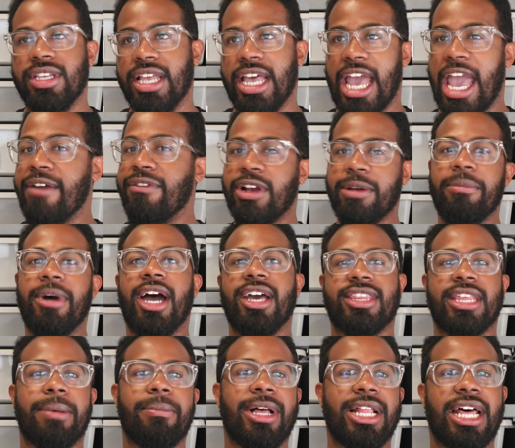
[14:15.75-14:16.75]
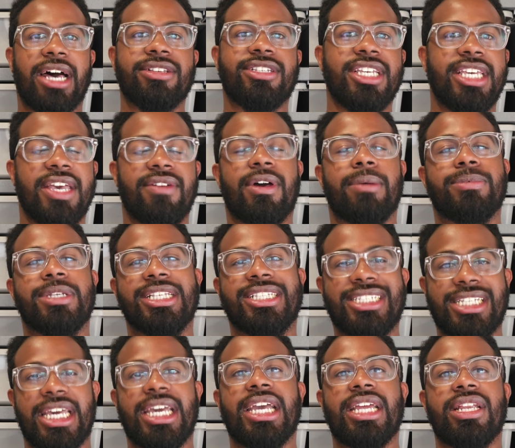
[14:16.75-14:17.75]
Every month, I'm allowed to give up to
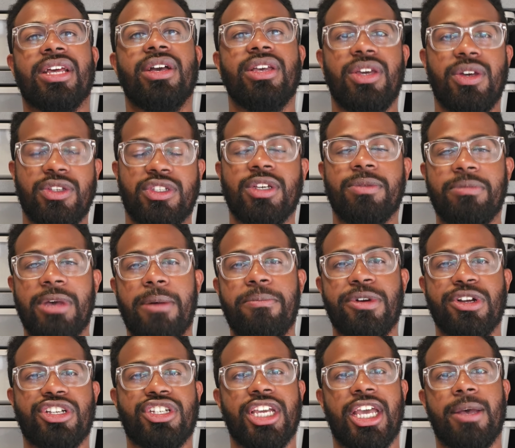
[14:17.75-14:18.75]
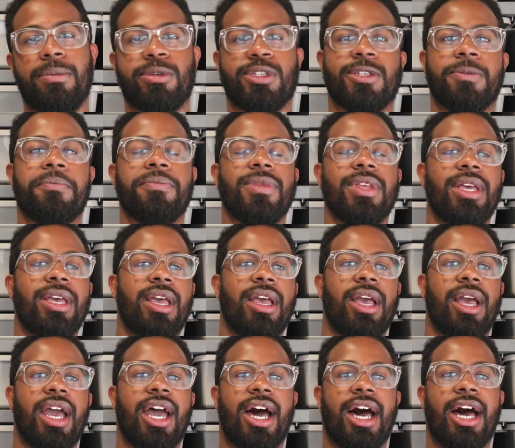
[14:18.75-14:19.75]
10 YouTube memberships.
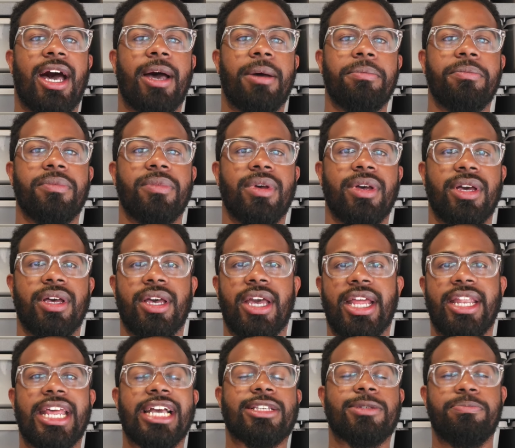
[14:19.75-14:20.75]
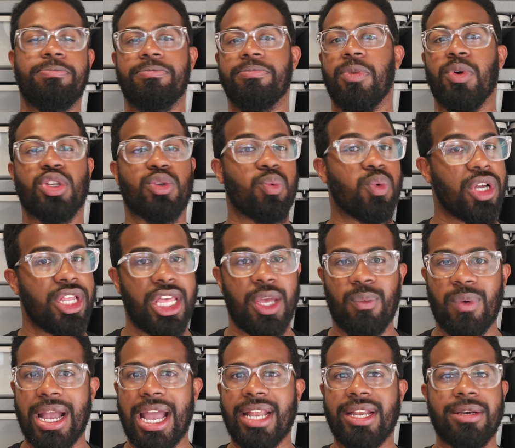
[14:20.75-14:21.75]
And that's really
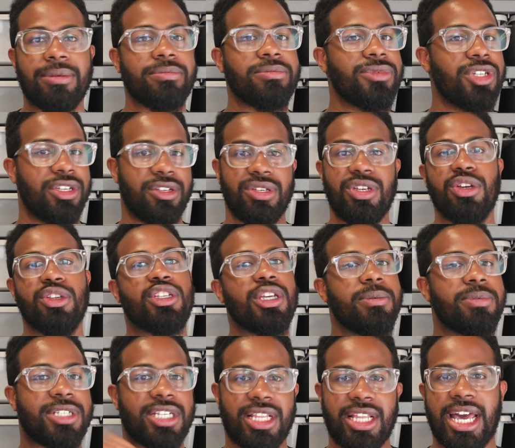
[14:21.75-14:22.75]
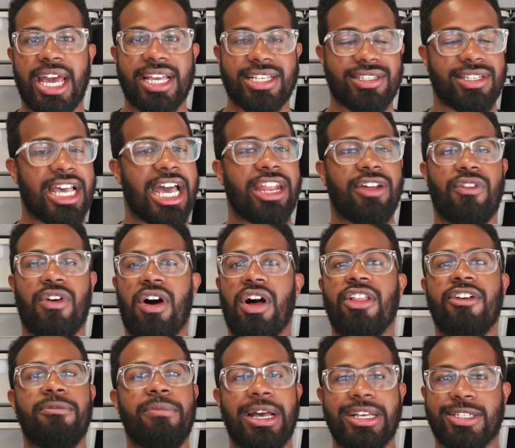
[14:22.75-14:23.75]
random. YouTube selects out of
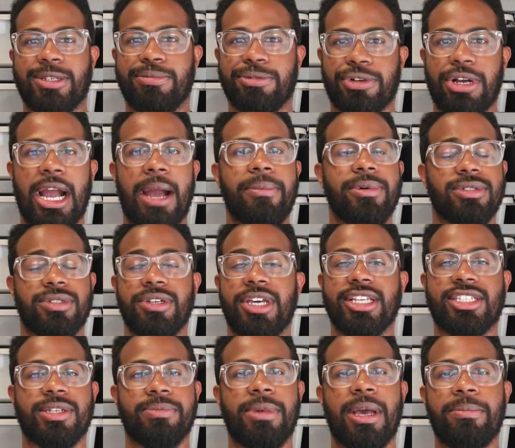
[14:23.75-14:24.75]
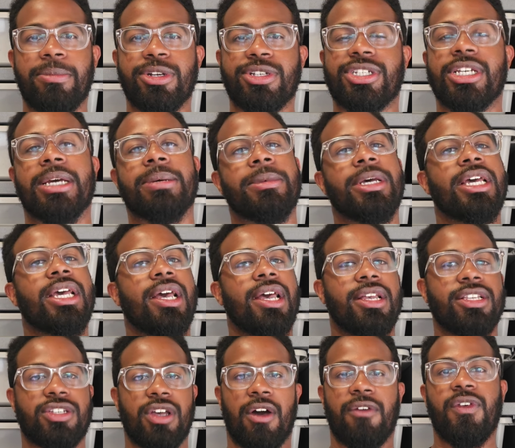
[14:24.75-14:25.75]
all of my subscribers who gets a membership.
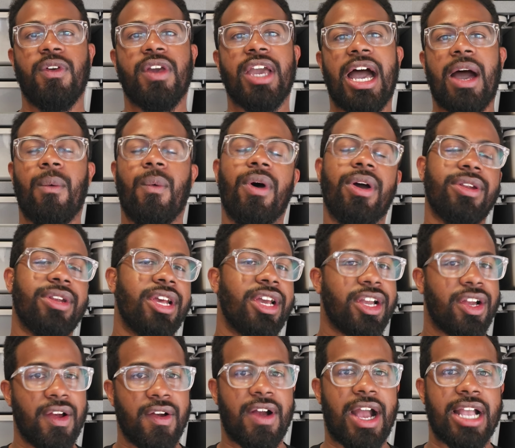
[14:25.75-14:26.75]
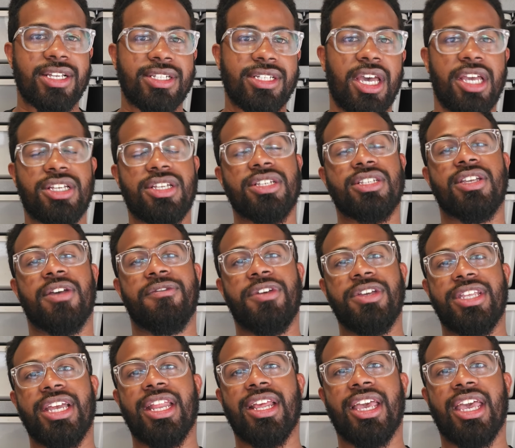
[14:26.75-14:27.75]
So if you got one, congratulations. If
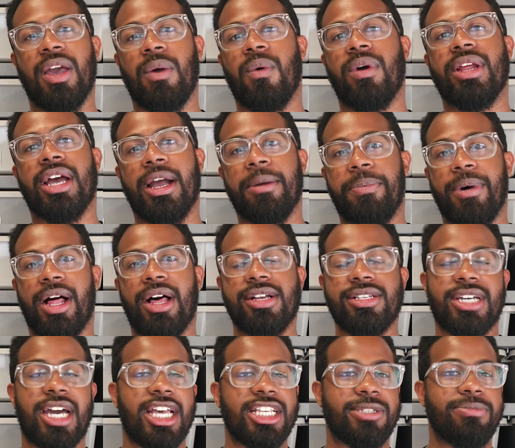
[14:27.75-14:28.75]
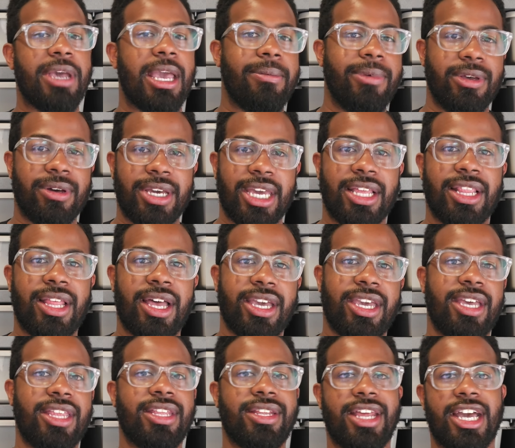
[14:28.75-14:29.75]
you didn't get one, I apologize. Maybe you'll get
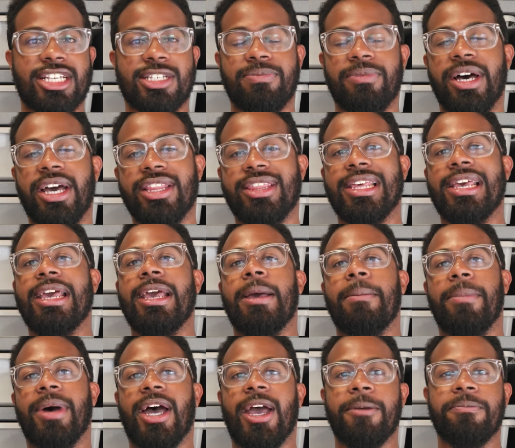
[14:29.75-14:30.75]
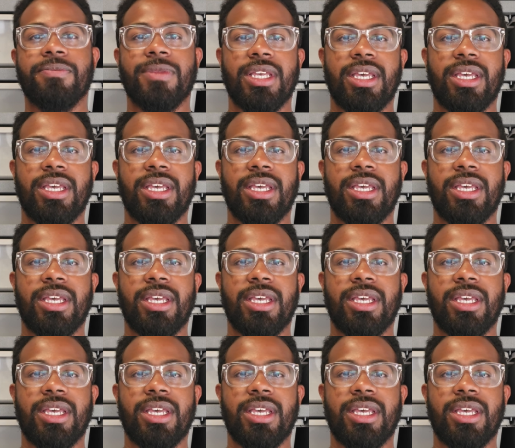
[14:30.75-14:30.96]
lucky the next month. But